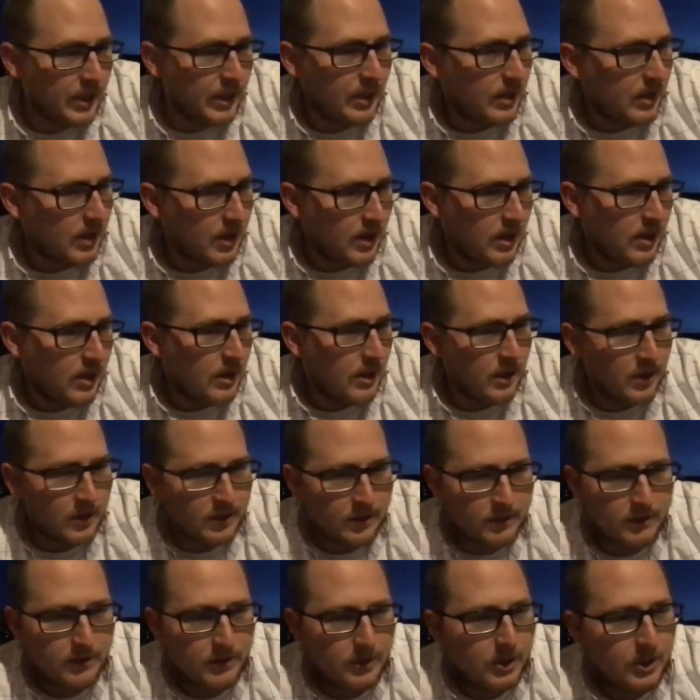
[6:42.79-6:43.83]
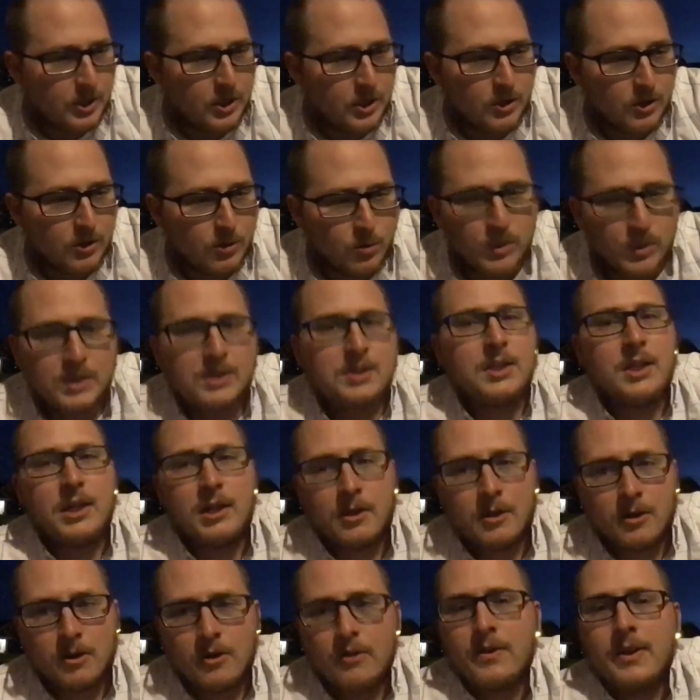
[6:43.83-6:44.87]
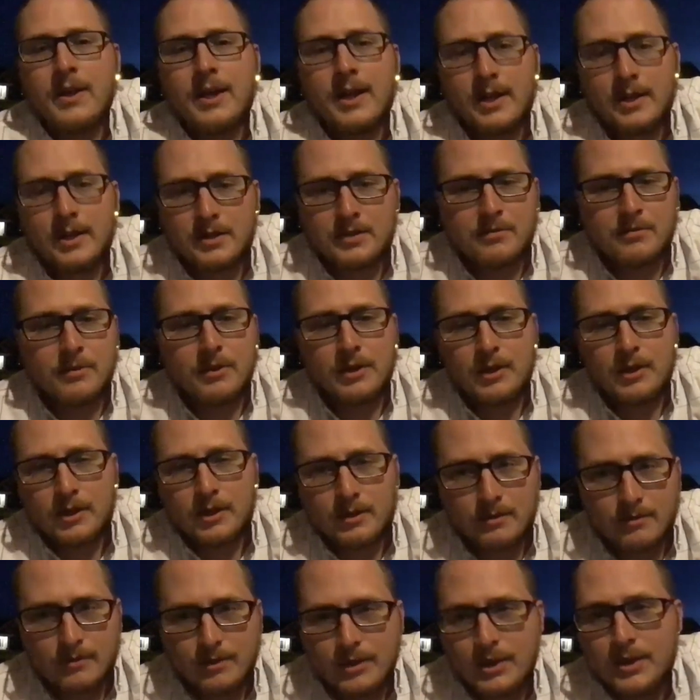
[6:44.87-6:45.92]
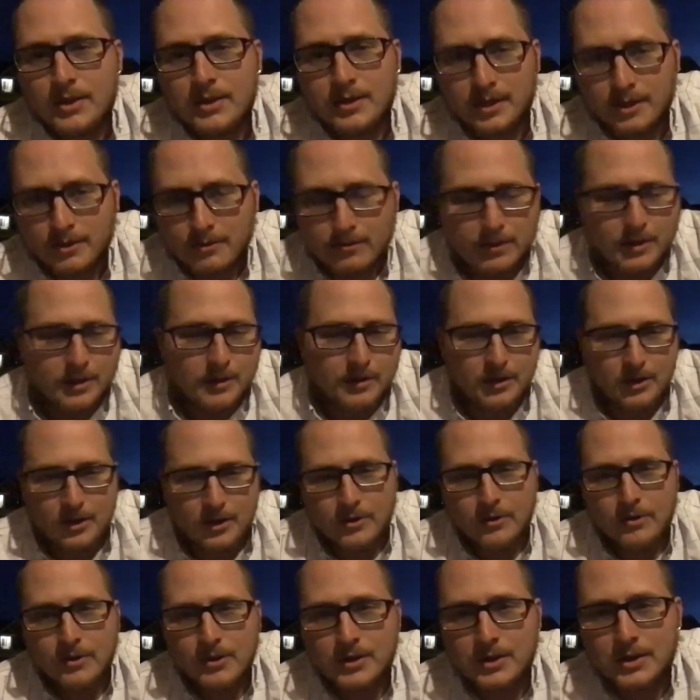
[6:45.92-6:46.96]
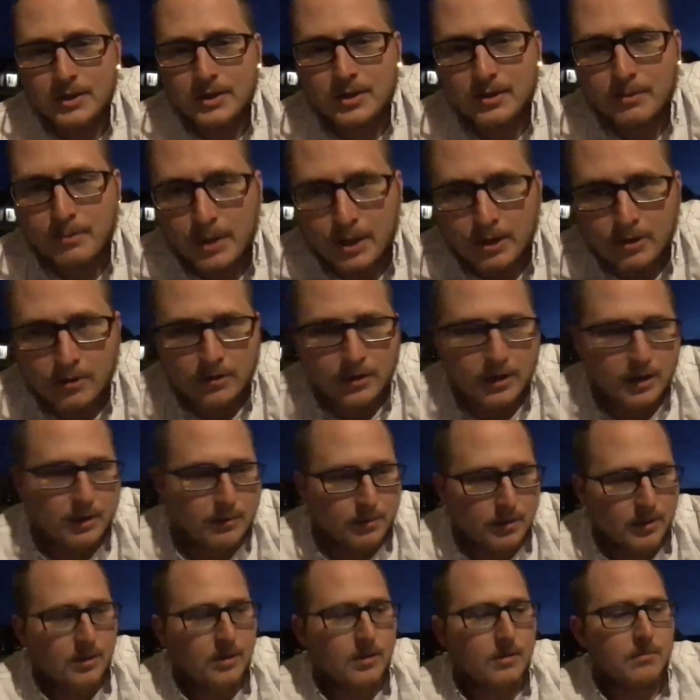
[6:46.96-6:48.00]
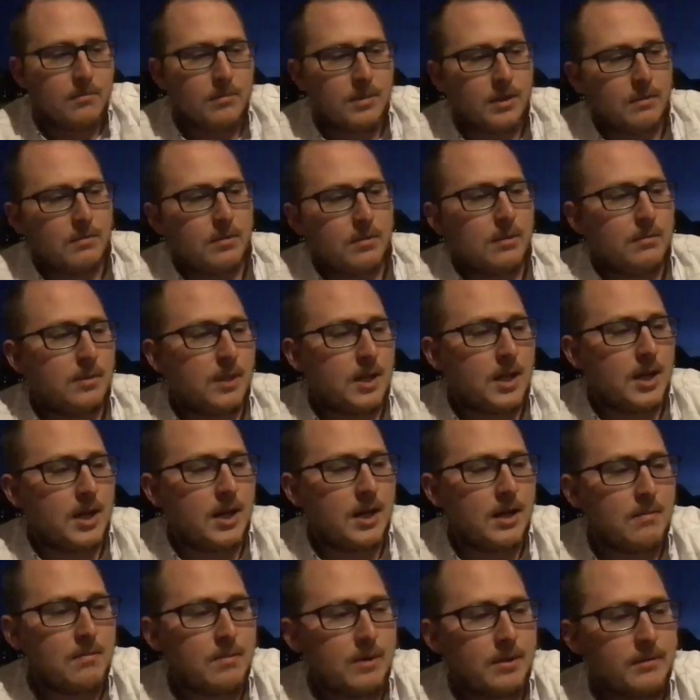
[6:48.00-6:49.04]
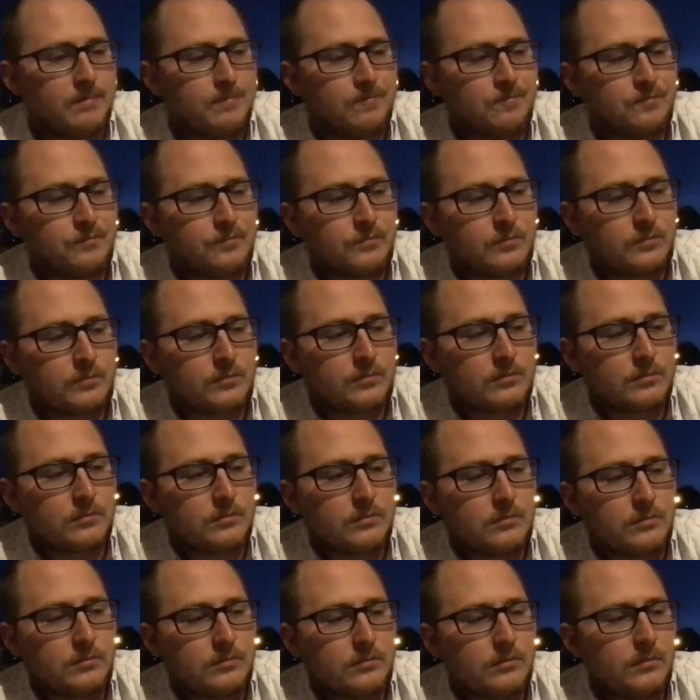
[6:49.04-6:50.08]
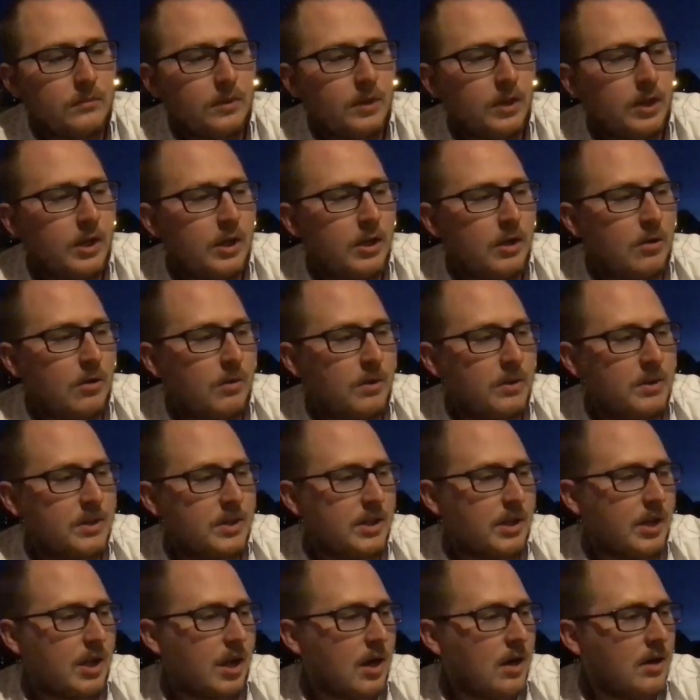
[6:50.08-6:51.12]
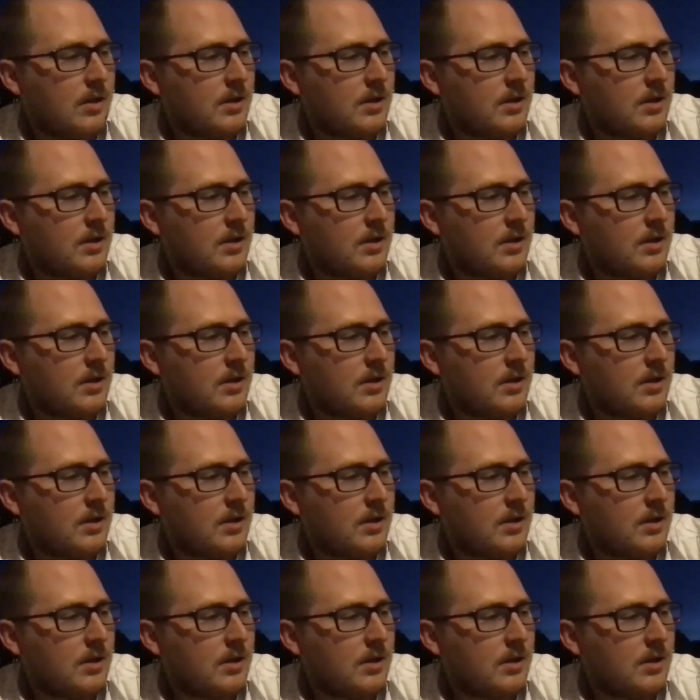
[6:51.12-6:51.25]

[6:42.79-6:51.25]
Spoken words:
on, whiskey and all that, it's really easy. Well, just the barrel number and blah, blah, blah. But, with cigars,